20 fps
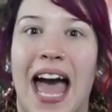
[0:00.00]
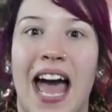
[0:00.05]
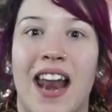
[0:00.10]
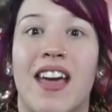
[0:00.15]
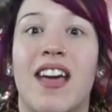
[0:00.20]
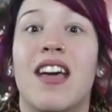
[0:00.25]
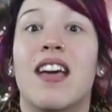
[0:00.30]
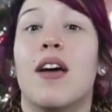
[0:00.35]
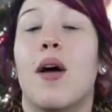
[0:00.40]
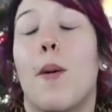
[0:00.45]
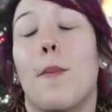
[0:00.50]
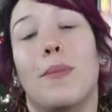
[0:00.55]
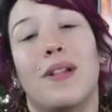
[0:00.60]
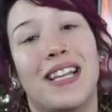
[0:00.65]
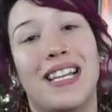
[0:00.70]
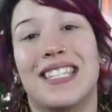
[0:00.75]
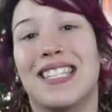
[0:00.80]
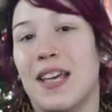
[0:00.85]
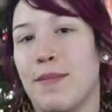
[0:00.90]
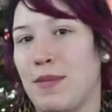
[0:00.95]
that.
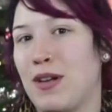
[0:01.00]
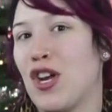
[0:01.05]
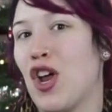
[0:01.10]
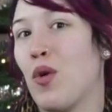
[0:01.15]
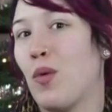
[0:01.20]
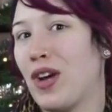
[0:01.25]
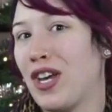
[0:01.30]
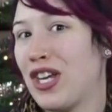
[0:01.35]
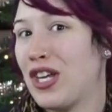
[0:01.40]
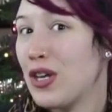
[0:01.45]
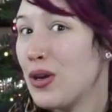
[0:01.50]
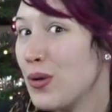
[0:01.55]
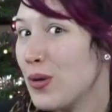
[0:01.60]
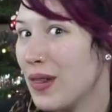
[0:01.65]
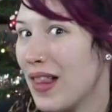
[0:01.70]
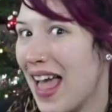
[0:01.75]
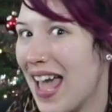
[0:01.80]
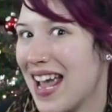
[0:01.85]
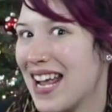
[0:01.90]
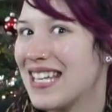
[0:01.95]
Please let me know what you
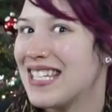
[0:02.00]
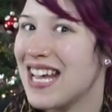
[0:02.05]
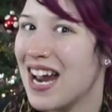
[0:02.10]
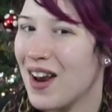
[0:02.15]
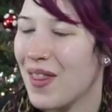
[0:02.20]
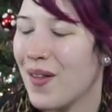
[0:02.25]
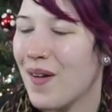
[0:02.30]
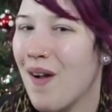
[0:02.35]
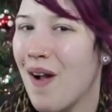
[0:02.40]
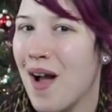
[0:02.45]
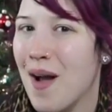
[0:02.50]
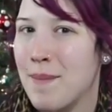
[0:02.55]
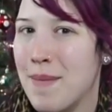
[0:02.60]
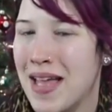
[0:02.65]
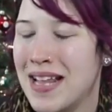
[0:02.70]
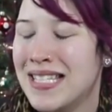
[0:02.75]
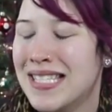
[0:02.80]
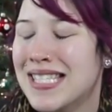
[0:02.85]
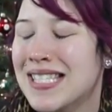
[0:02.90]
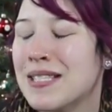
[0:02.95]
like down in the
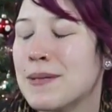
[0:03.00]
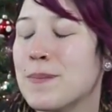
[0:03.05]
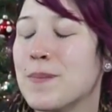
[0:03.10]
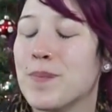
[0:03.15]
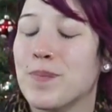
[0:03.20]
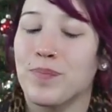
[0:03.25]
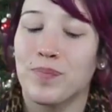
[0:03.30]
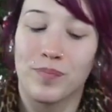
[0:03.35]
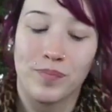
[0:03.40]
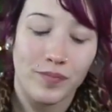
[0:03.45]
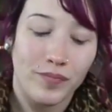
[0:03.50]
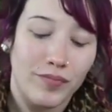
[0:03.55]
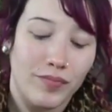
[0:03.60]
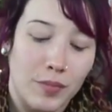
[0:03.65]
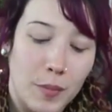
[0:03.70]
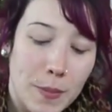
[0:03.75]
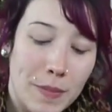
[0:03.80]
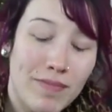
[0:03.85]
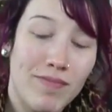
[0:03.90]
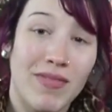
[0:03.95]
comments.
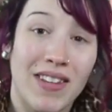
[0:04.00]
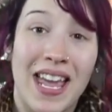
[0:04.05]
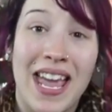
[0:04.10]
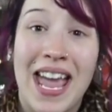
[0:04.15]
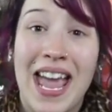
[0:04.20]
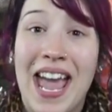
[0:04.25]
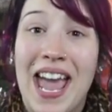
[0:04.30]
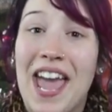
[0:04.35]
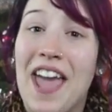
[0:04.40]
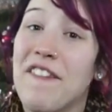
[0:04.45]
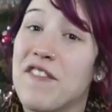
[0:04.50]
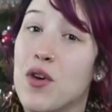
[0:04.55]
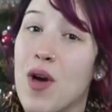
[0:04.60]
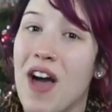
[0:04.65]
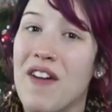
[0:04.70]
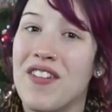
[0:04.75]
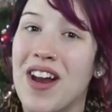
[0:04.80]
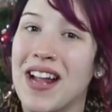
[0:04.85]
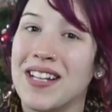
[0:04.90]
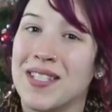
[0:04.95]
If you
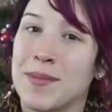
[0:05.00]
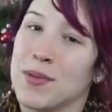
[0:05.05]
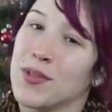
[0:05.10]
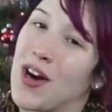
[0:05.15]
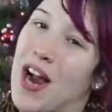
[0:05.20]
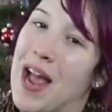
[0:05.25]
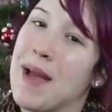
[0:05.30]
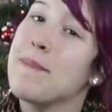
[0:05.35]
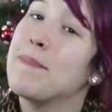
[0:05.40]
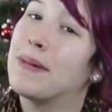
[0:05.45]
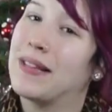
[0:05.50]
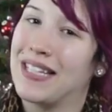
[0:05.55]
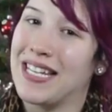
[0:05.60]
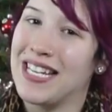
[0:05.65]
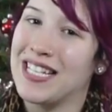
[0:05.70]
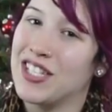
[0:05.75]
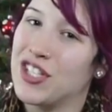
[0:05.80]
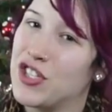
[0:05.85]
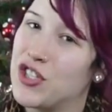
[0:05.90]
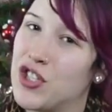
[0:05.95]
have not subscribed,
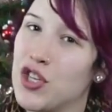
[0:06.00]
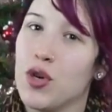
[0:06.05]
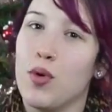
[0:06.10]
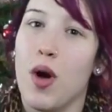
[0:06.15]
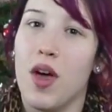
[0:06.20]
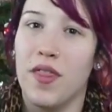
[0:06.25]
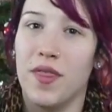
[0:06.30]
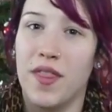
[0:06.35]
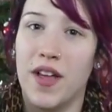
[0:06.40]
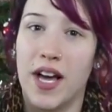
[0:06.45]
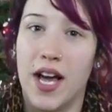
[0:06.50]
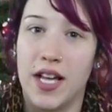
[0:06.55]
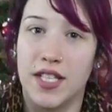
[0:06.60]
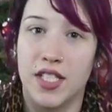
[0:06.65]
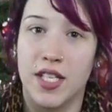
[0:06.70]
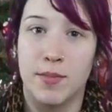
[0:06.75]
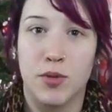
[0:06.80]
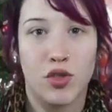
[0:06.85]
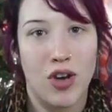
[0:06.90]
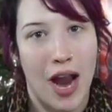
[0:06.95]
please do. The
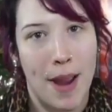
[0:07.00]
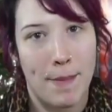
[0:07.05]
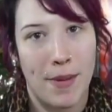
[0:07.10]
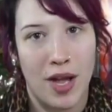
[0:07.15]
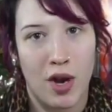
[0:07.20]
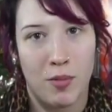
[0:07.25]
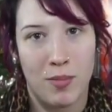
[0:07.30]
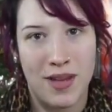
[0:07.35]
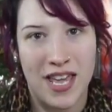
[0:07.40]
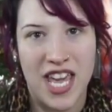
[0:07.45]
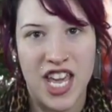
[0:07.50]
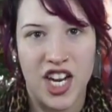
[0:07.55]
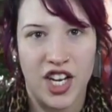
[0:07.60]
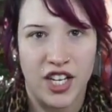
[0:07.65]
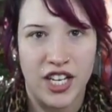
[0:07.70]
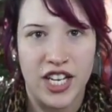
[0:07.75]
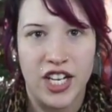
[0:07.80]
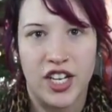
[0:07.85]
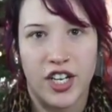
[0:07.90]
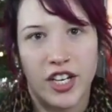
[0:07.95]
subscribe button will be here,
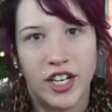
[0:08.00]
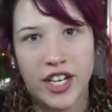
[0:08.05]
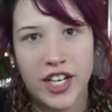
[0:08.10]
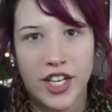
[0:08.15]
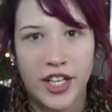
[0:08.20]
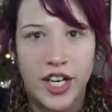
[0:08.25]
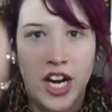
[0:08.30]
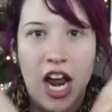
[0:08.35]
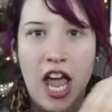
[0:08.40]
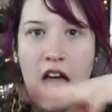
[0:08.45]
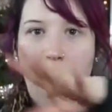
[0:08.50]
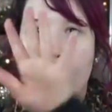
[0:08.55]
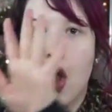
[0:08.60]
here, here.